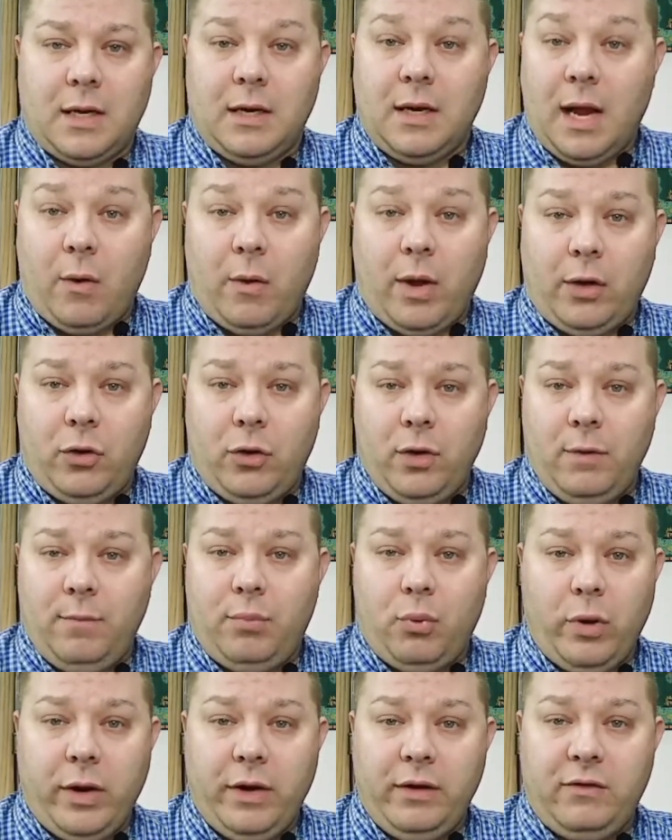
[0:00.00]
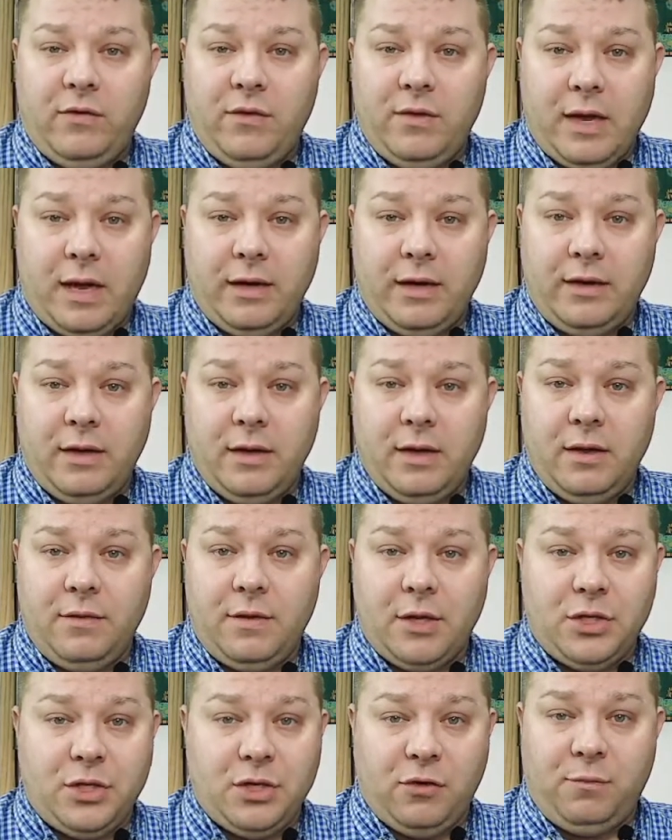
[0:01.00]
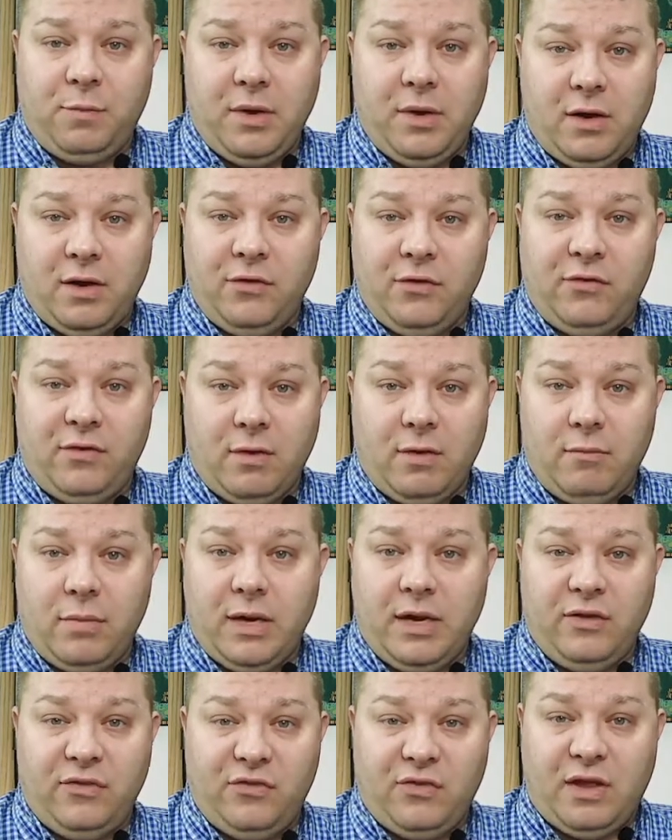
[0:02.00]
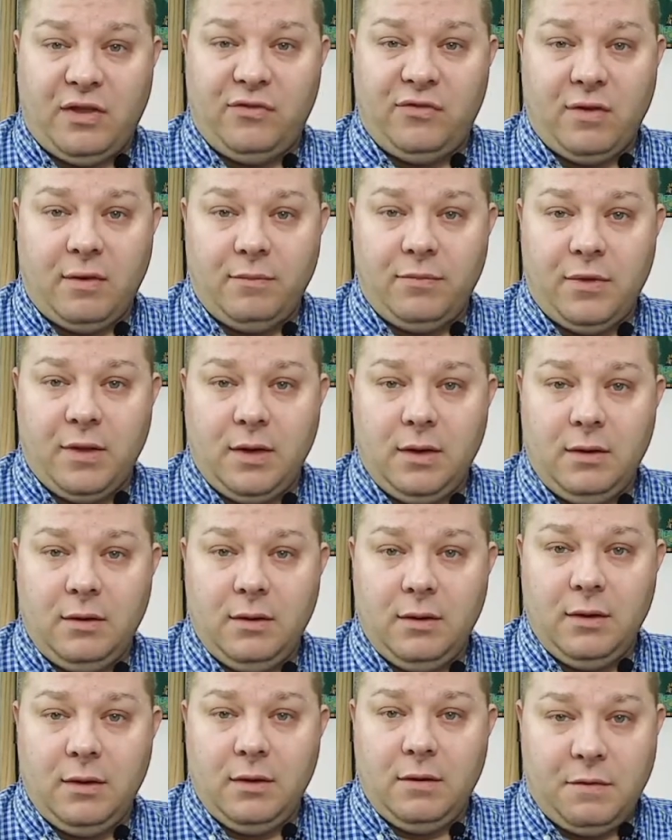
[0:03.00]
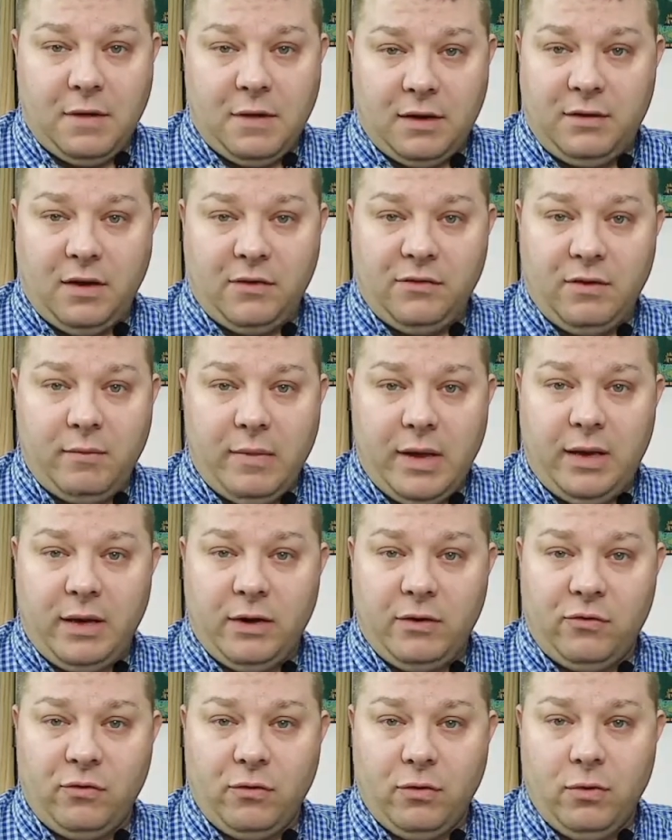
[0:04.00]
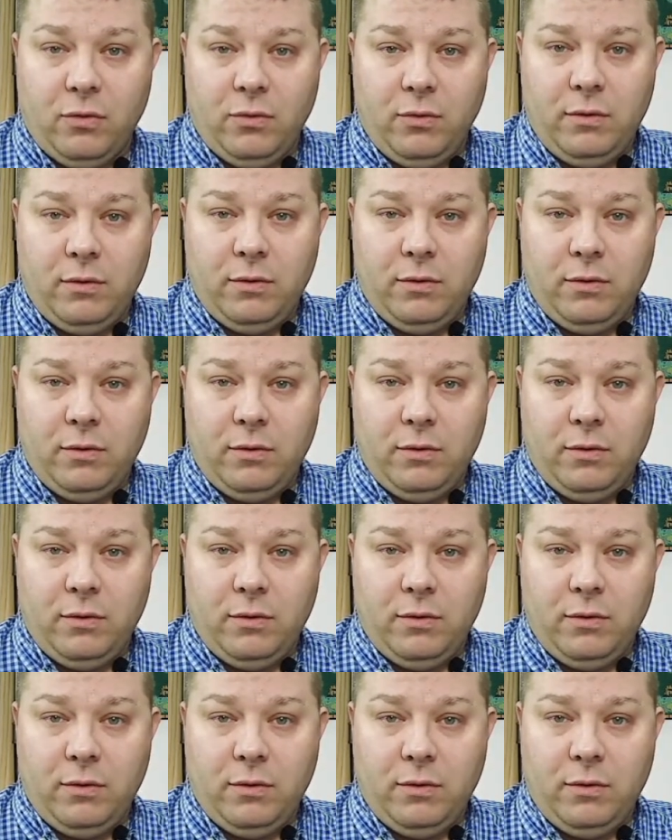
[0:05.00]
Now, I could point to the idea that just because somebody says something, that doesn't make it true.